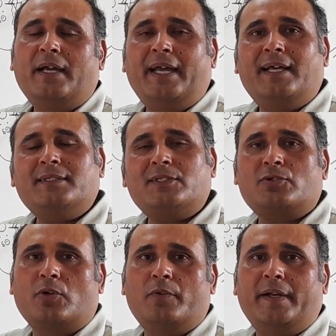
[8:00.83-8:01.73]
as a
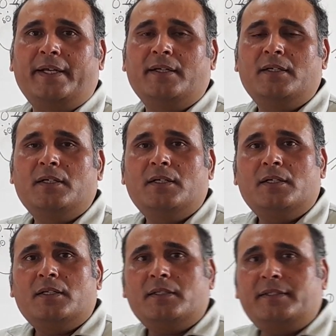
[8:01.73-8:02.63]
solvent,
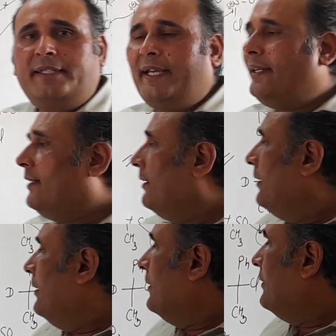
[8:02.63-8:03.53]
then
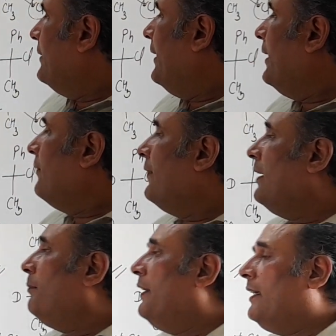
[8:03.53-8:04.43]
there
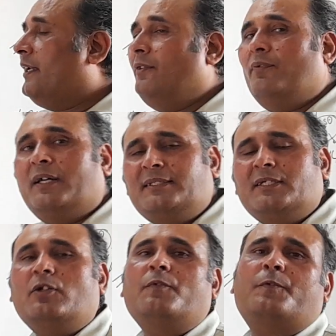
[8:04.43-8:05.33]
will be
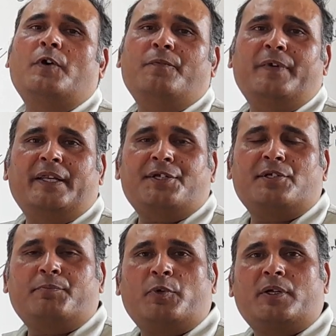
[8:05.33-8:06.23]
inversion of
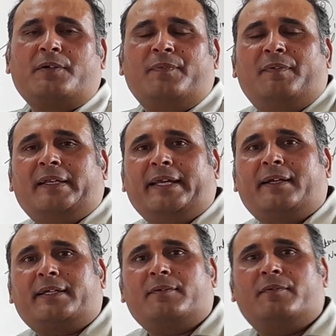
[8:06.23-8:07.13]
configuration product we will
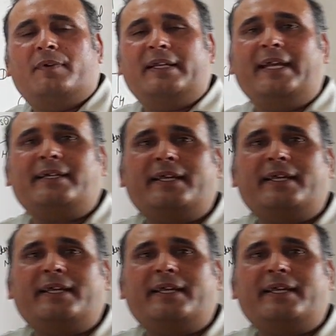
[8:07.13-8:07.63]
get. We will get